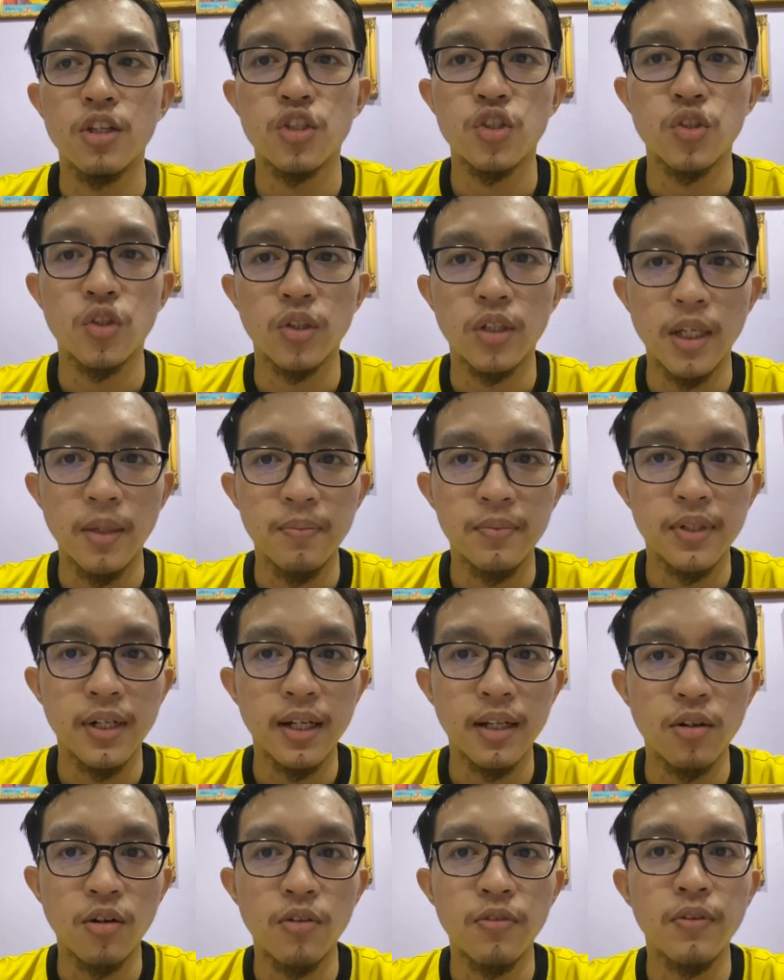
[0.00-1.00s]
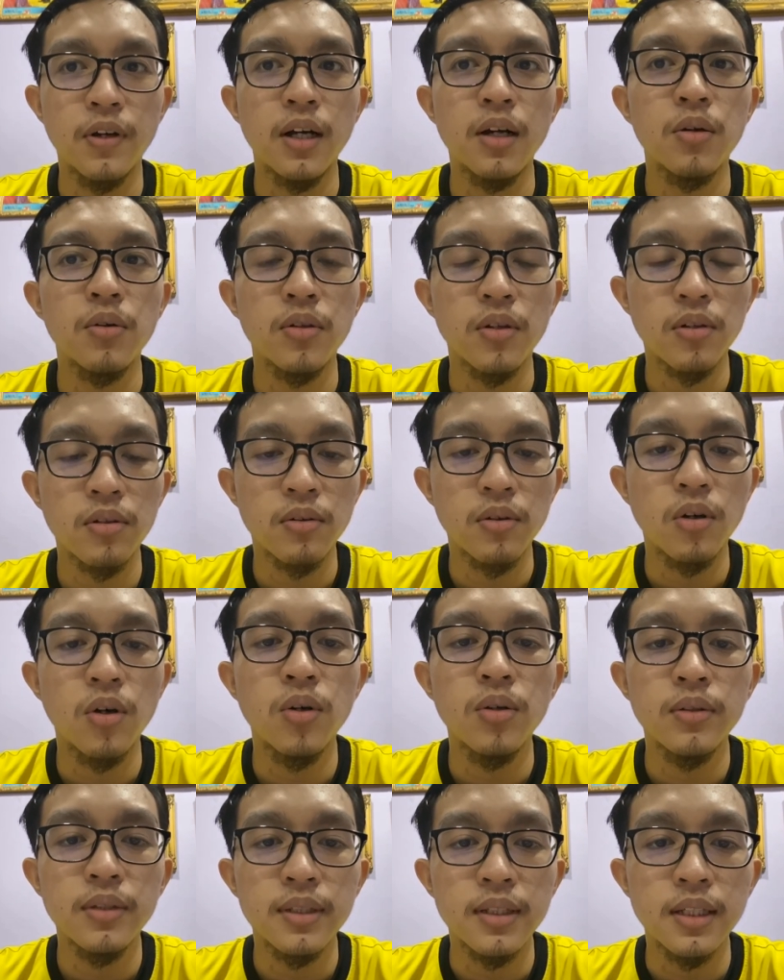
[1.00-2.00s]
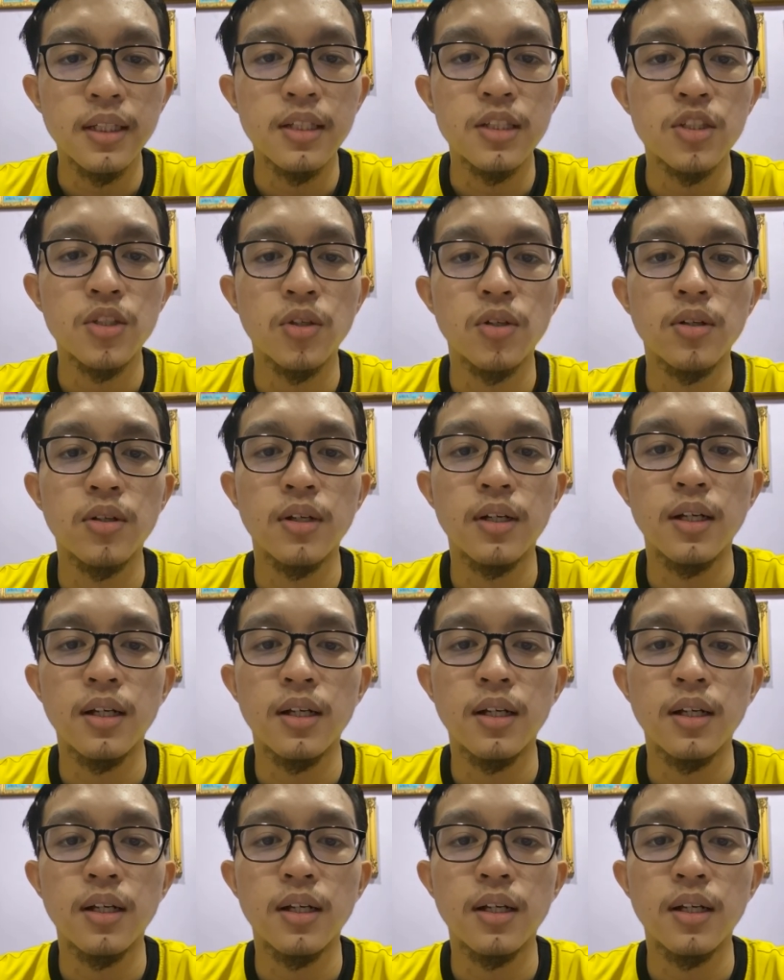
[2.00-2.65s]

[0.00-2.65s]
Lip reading: So keep track of how old is your